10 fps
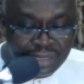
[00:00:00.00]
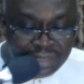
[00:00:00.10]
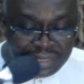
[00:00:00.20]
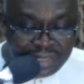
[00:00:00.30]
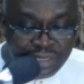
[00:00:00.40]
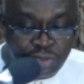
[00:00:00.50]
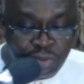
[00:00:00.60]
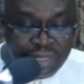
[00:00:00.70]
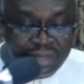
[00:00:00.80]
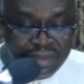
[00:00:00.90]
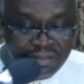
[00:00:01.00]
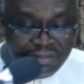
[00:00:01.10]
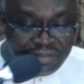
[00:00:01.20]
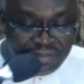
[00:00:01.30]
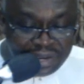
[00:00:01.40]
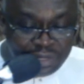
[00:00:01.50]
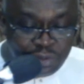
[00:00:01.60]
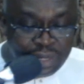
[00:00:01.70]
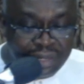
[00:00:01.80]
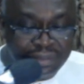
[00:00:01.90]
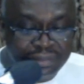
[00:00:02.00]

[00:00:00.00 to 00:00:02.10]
Read this story very well.